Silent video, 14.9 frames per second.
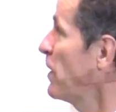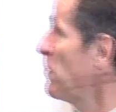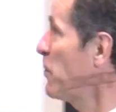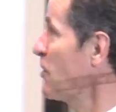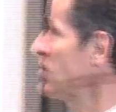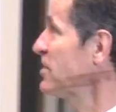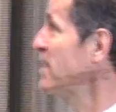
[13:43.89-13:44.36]

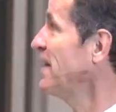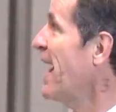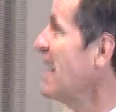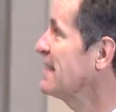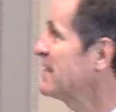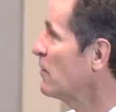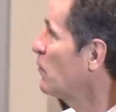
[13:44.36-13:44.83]
want to
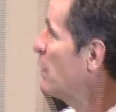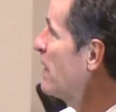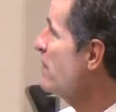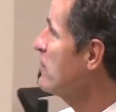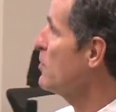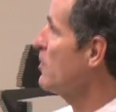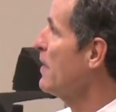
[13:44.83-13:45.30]
personalize it
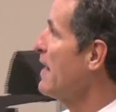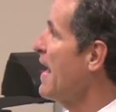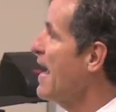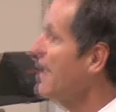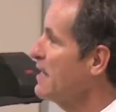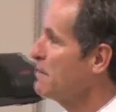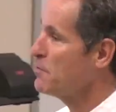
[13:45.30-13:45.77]
with
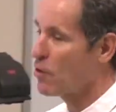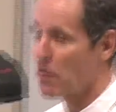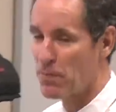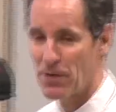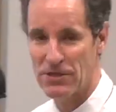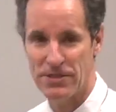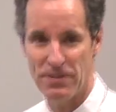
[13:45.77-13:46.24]
heading the
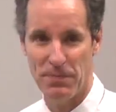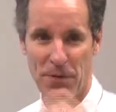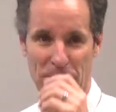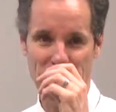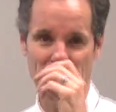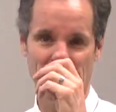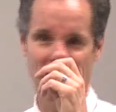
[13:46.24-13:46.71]

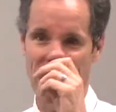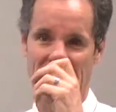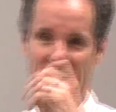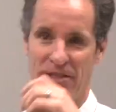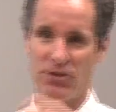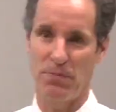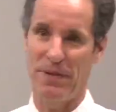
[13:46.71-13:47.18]
personal
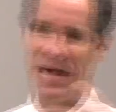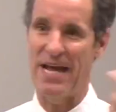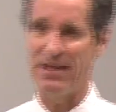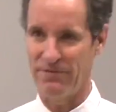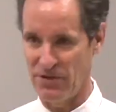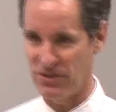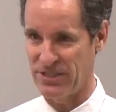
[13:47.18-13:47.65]
financial
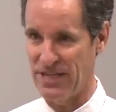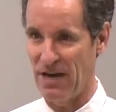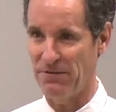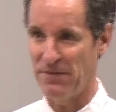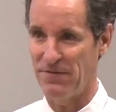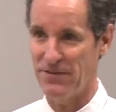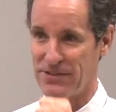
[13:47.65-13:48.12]
plan of
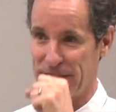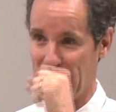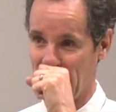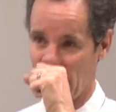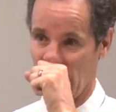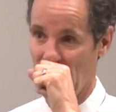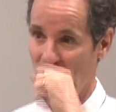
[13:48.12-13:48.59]
yourself if you're
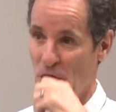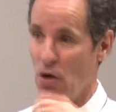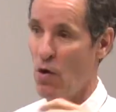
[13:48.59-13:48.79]
single,